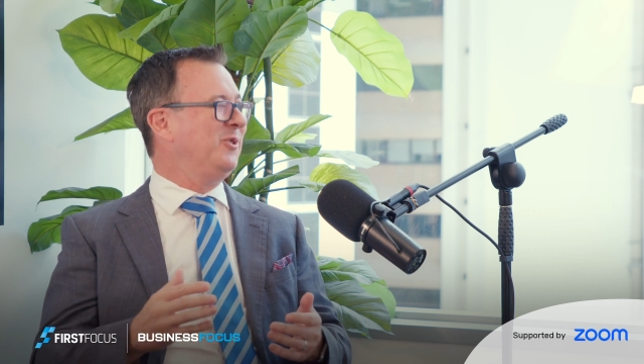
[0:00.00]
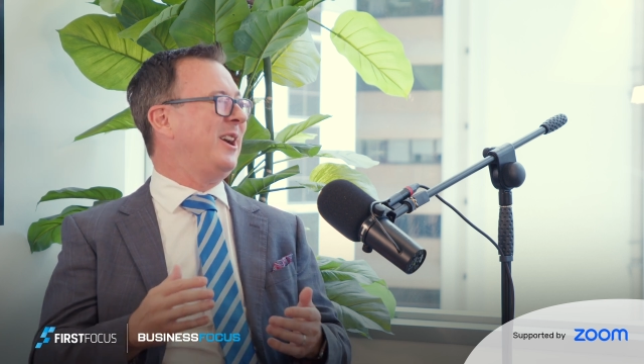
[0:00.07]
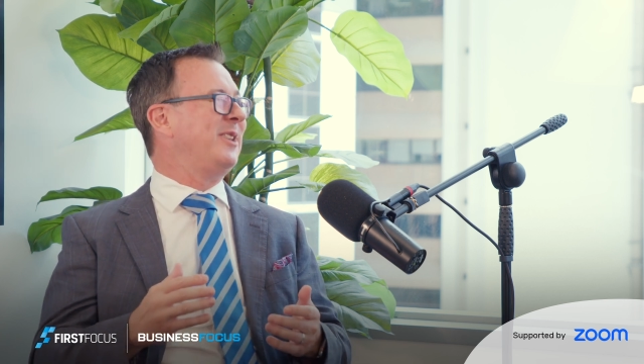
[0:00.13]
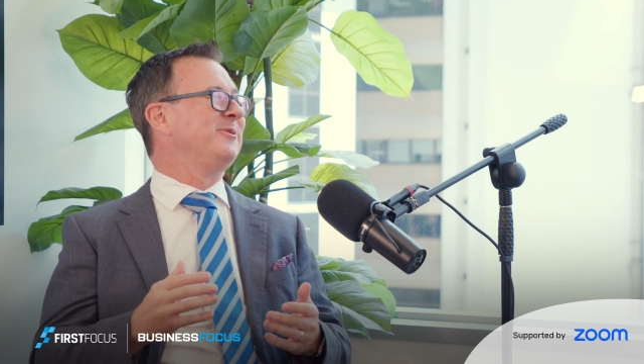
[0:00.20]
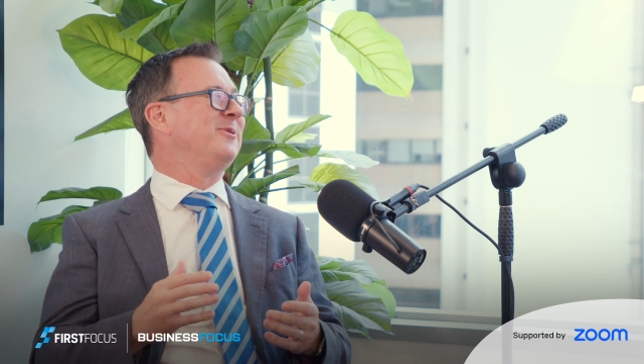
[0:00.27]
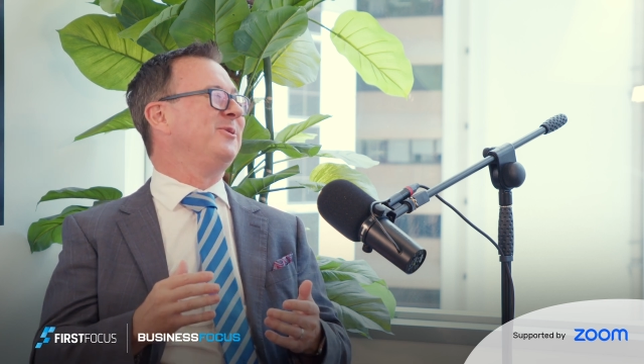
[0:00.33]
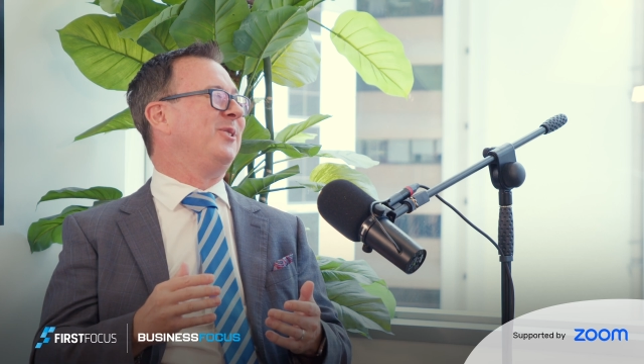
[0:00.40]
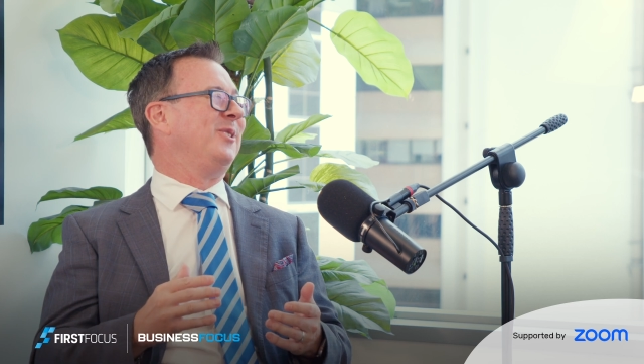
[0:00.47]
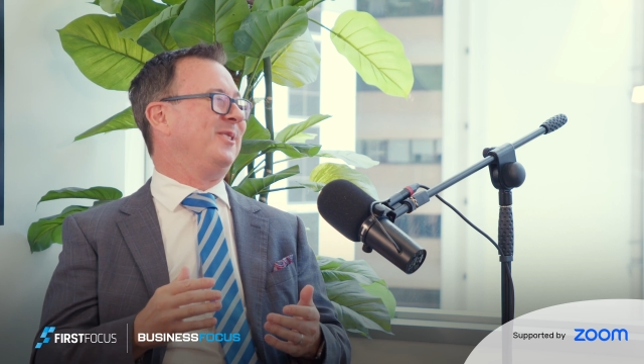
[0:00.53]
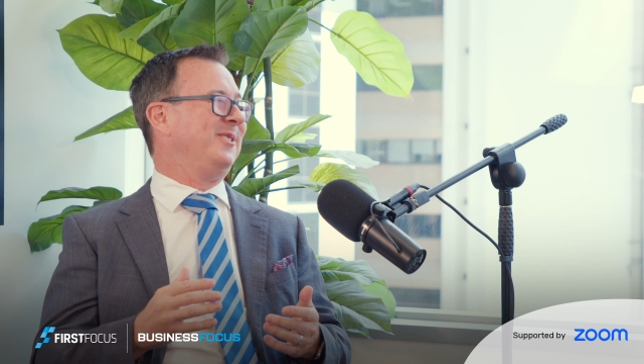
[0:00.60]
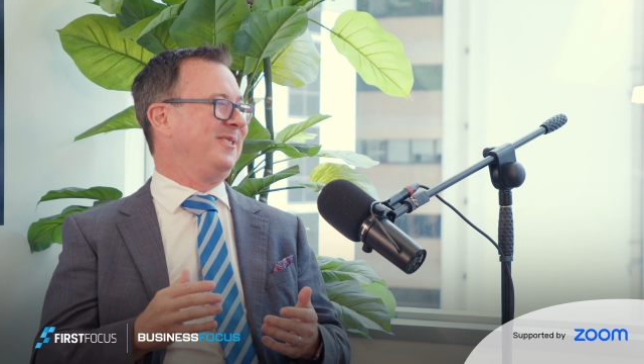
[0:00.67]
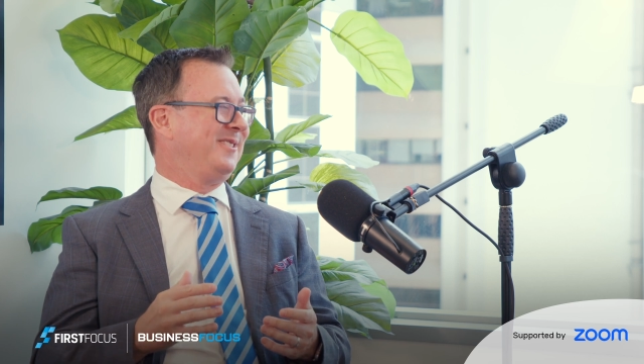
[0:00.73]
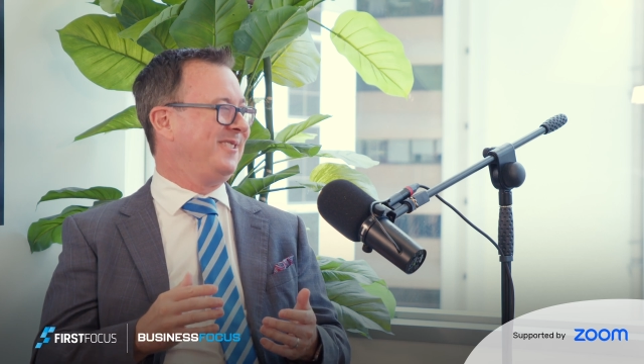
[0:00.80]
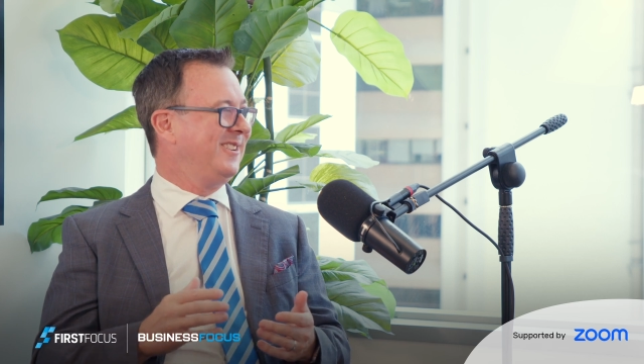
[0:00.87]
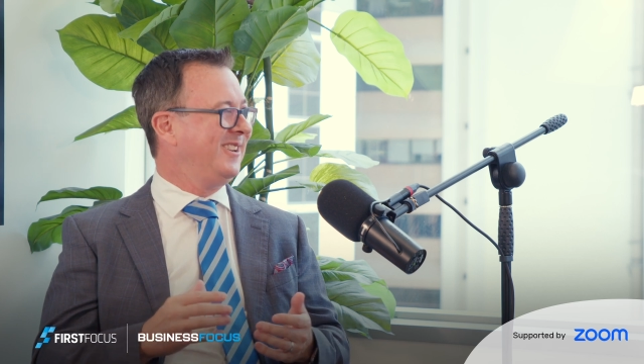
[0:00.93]

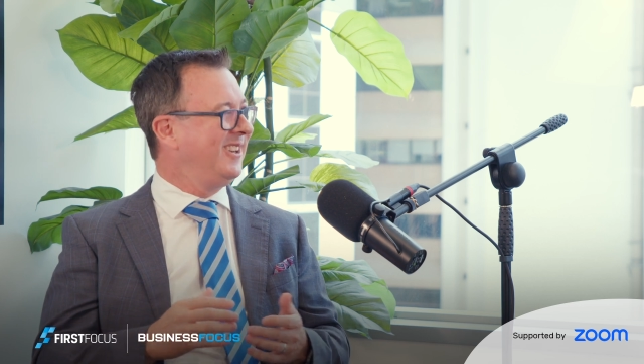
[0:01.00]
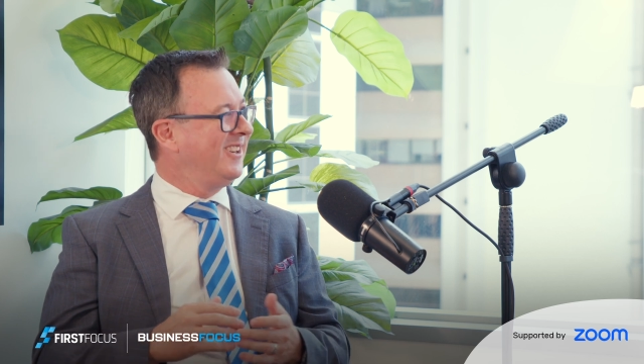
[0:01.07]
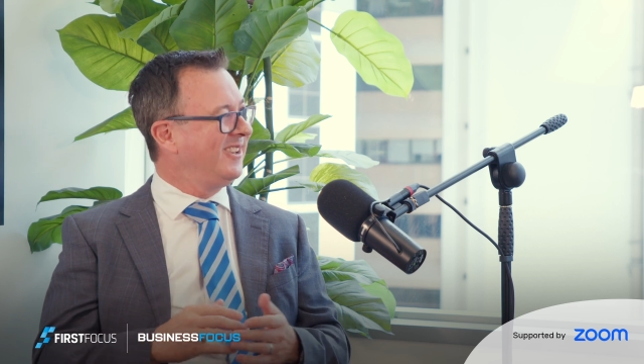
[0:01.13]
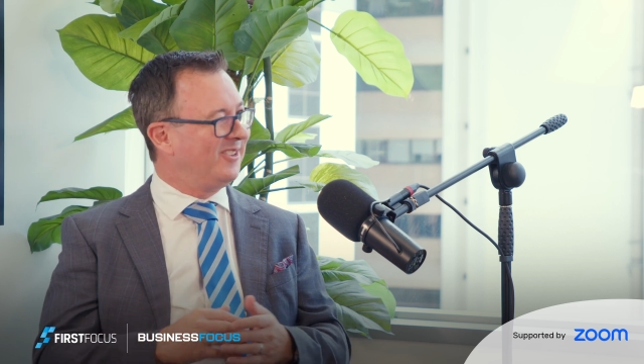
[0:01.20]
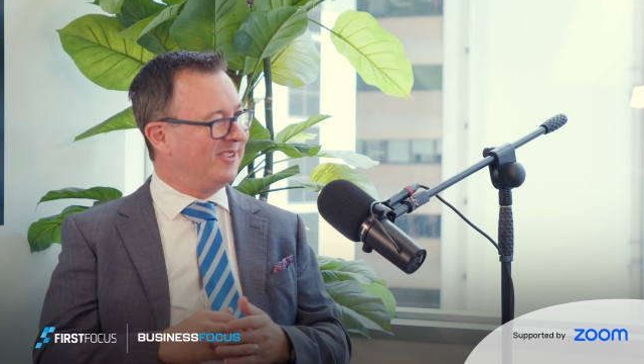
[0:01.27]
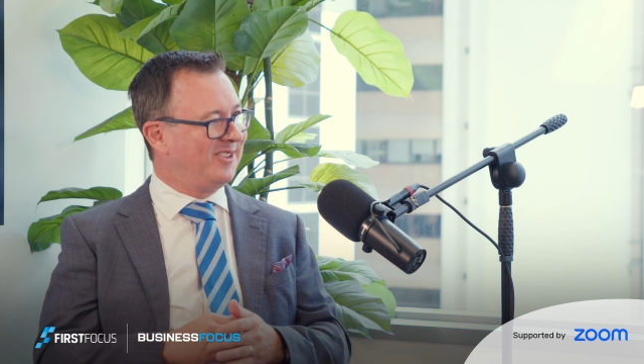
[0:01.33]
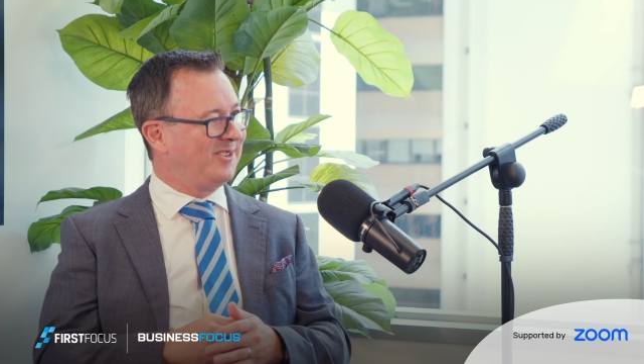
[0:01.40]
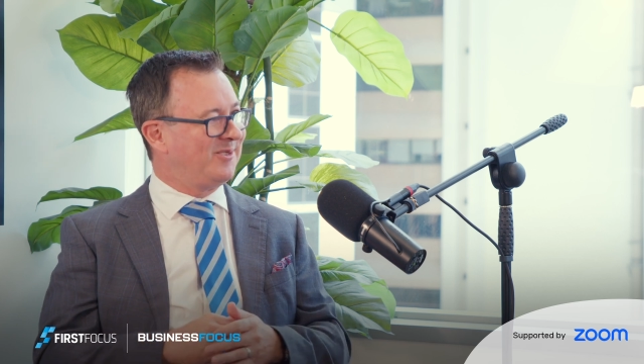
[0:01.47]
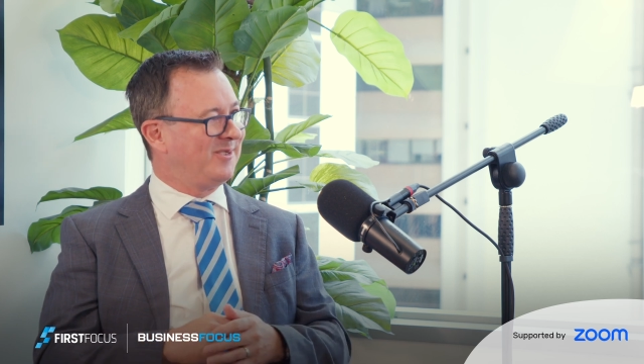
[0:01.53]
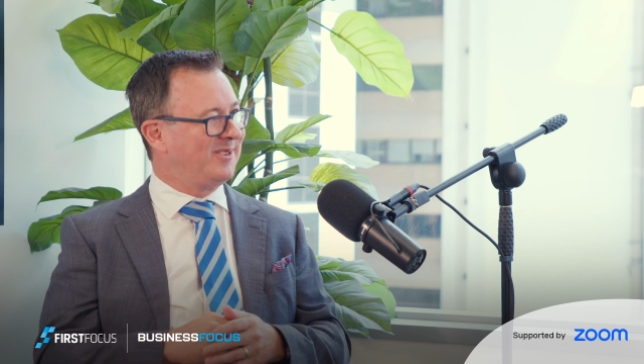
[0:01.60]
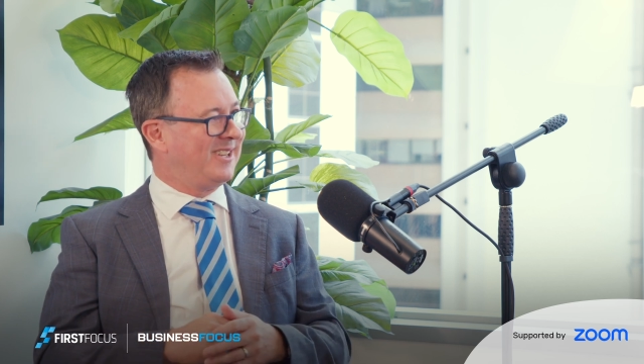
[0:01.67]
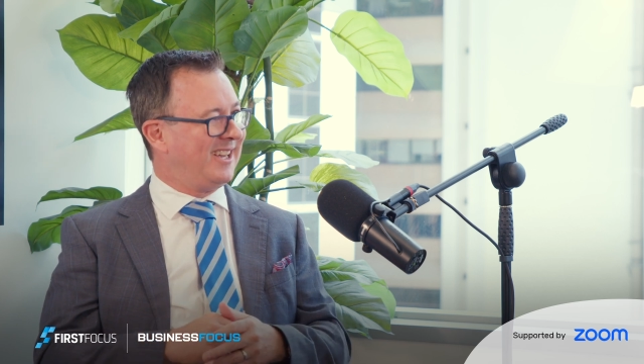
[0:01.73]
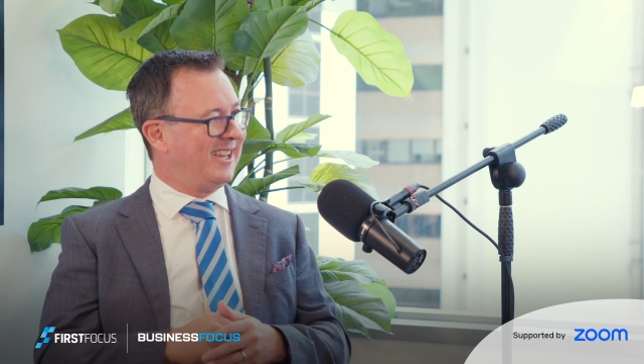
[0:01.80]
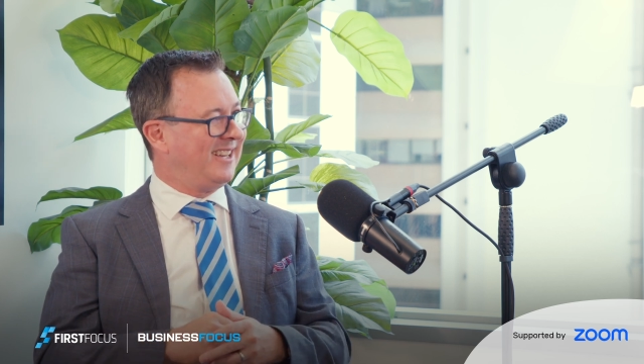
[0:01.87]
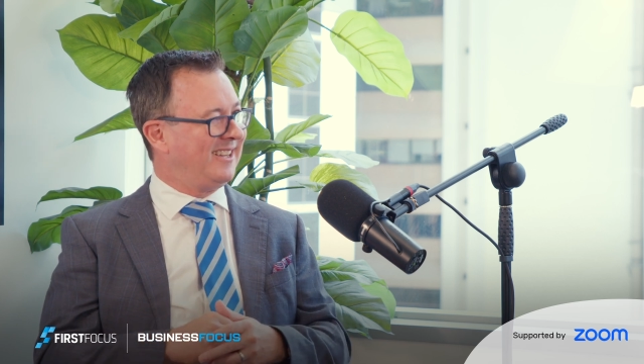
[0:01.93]
$100s, because
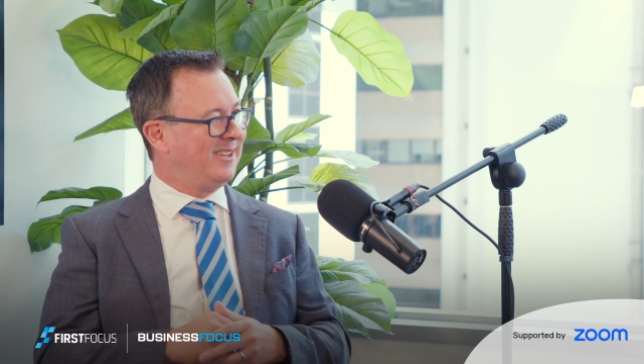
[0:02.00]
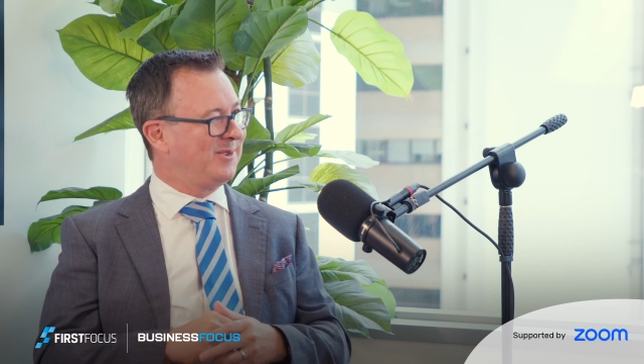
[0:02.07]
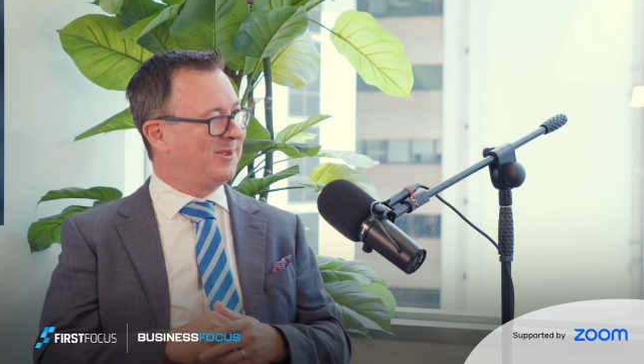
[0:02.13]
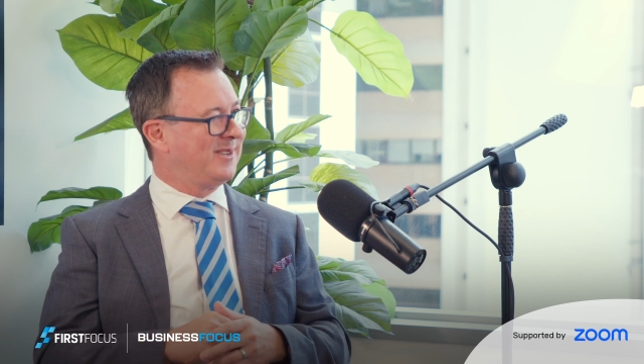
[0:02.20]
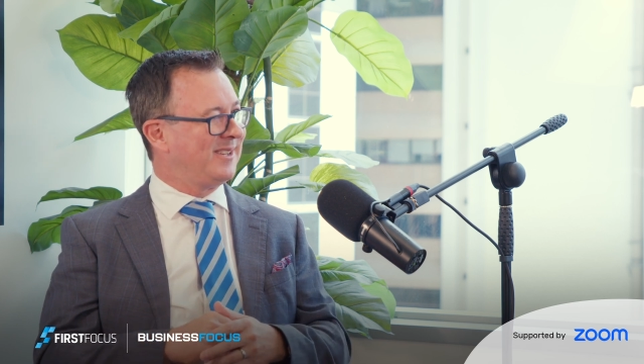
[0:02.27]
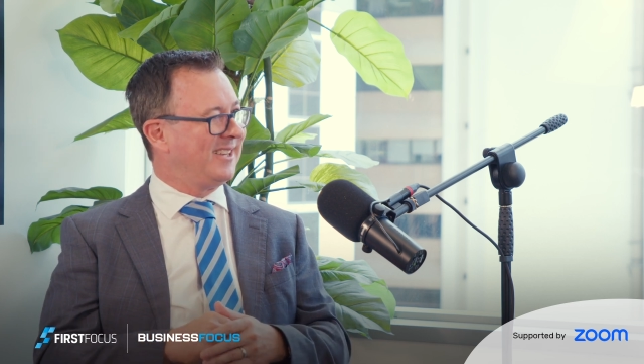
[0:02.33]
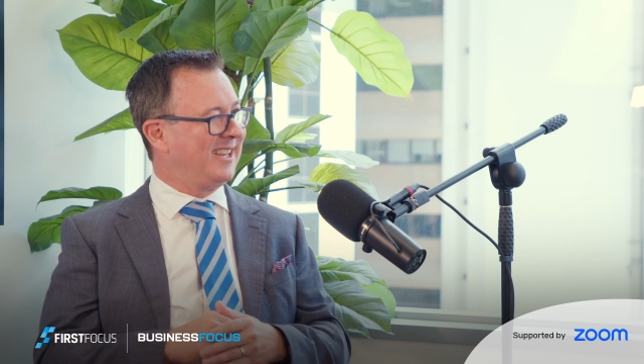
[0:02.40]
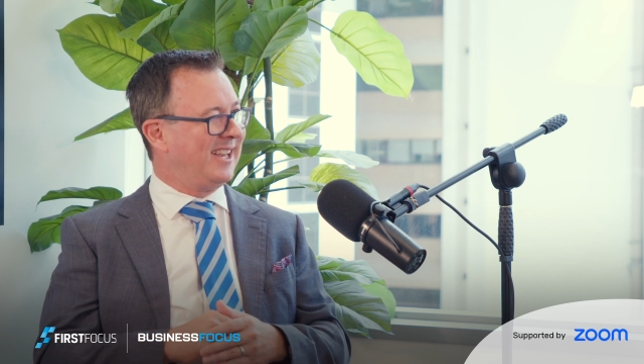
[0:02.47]
this was a